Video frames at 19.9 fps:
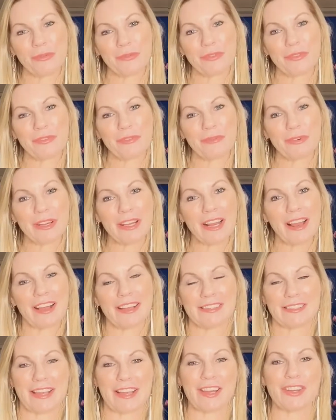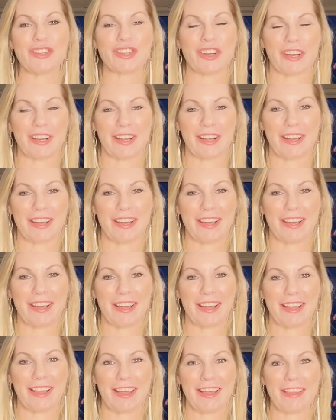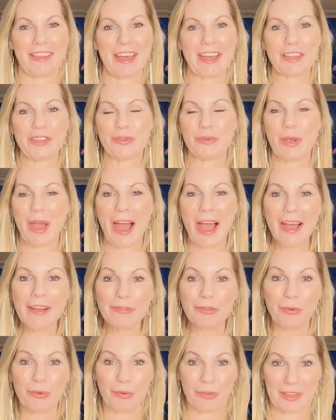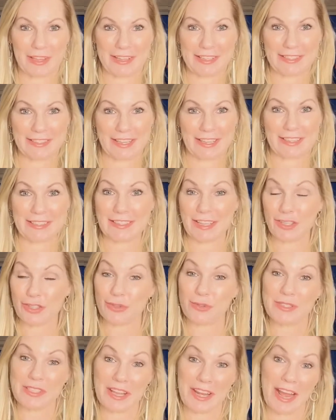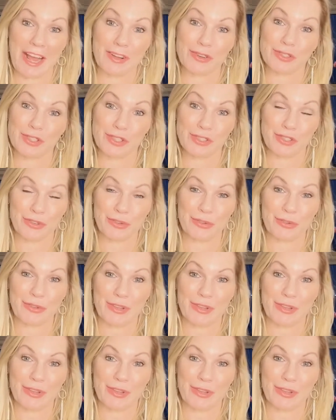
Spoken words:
The realization that you have all these things that you set out to do